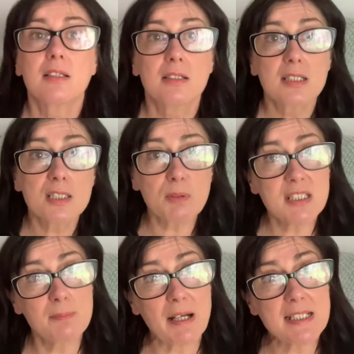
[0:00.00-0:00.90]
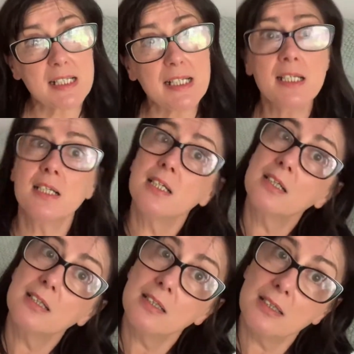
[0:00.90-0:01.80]
Sweaty Betty.
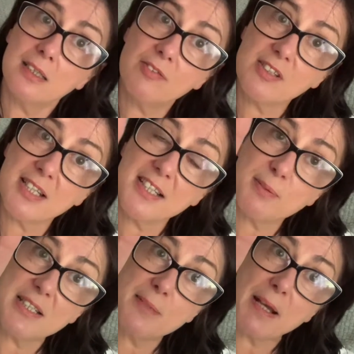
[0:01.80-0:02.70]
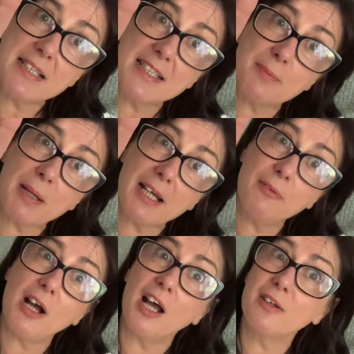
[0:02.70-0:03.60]
If there's any Sweaty Betties about,
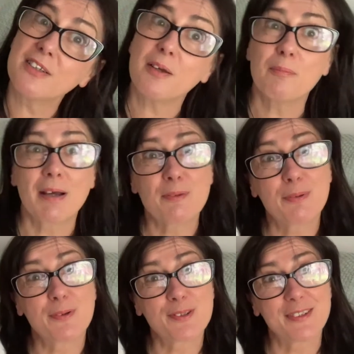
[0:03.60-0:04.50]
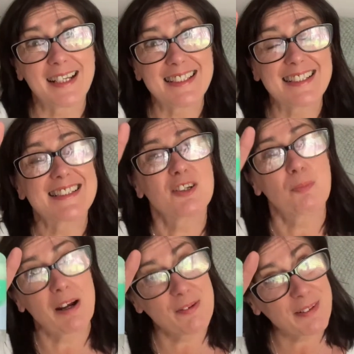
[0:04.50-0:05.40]
and menopausal ladies or
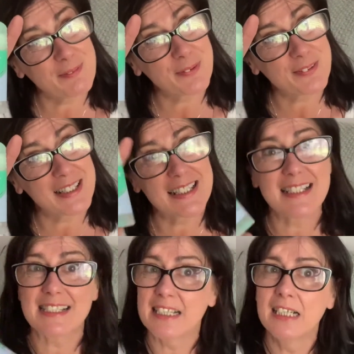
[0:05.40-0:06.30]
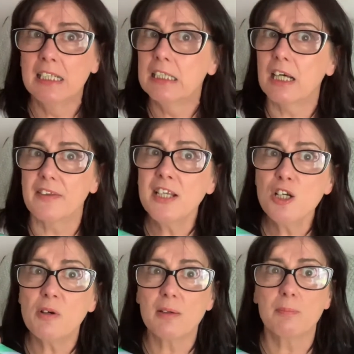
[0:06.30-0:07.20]
perimenopausal ladies, I think
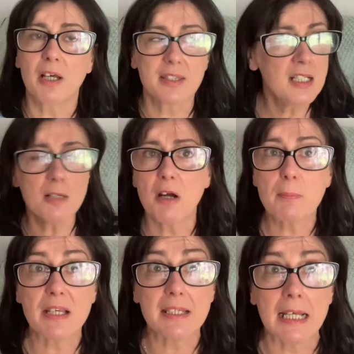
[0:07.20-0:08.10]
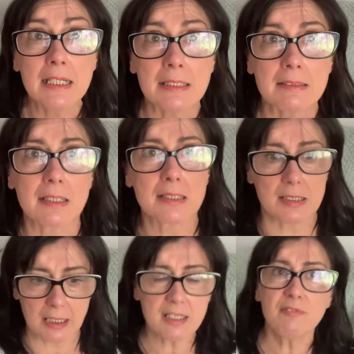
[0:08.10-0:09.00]
I might be at the end actually.
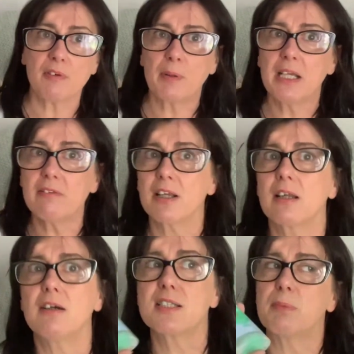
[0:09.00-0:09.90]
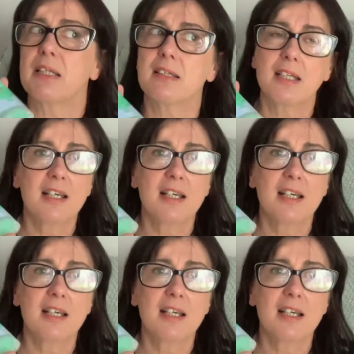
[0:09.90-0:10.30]
I don't have a period last month.